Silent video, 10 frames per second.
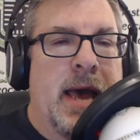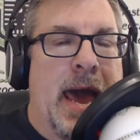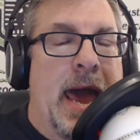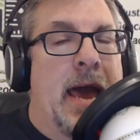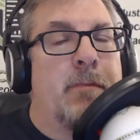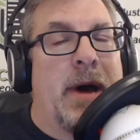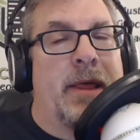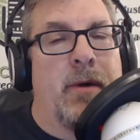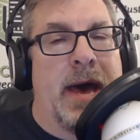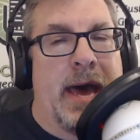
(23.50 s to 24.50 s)
And by
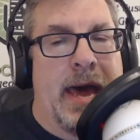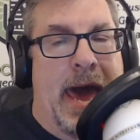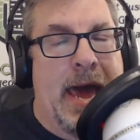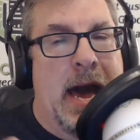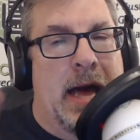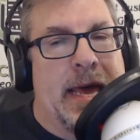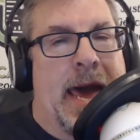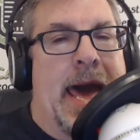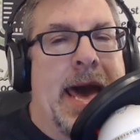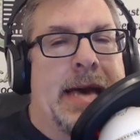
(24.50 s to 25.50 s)
the way, A. Holly
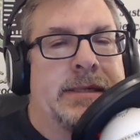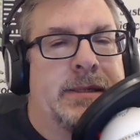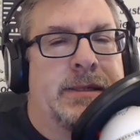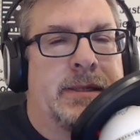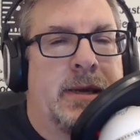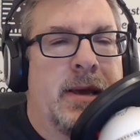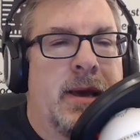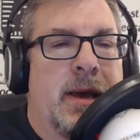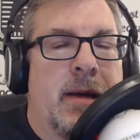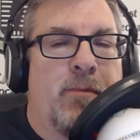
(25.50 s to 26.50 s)
S.
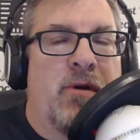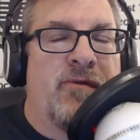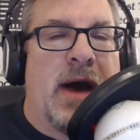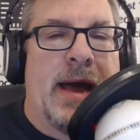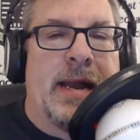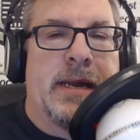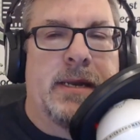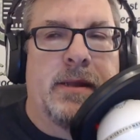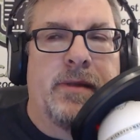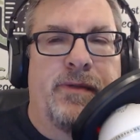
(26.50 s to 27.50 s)

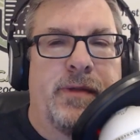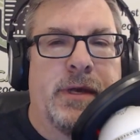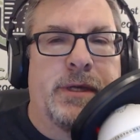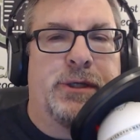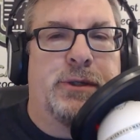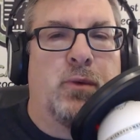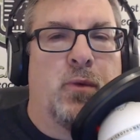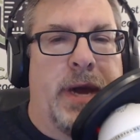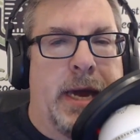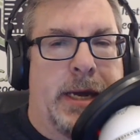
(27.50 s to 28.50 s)
provided this
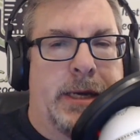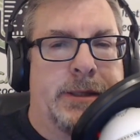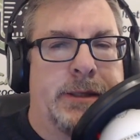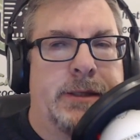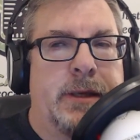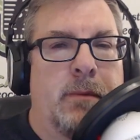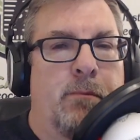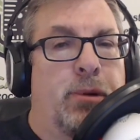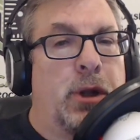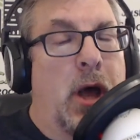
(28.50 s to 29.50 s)
week's
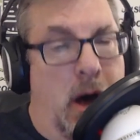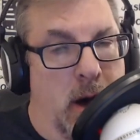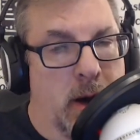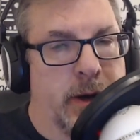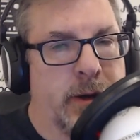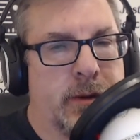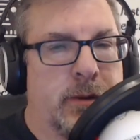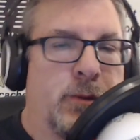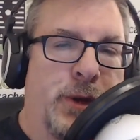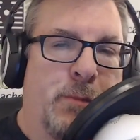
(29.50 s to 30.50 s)
blog
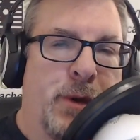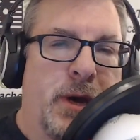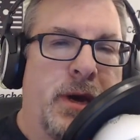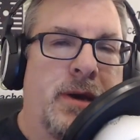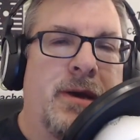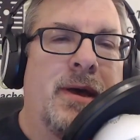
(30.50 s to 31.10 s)
with a B.